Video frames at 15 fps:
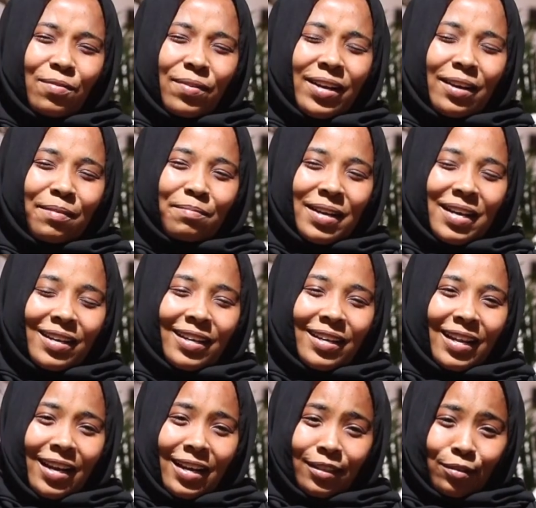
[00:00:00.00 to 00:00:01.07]
Way
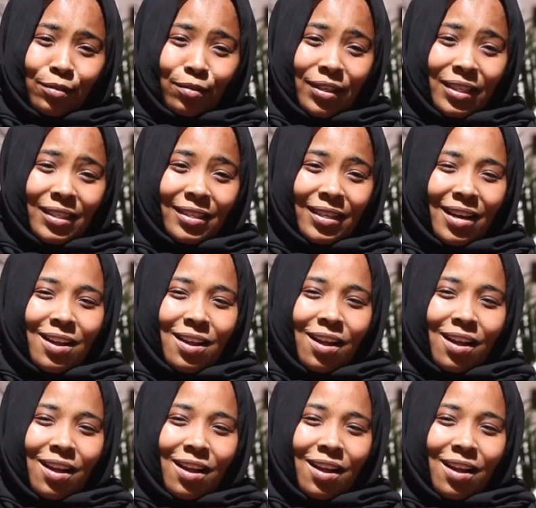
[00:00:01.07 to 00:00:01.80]
back in high school,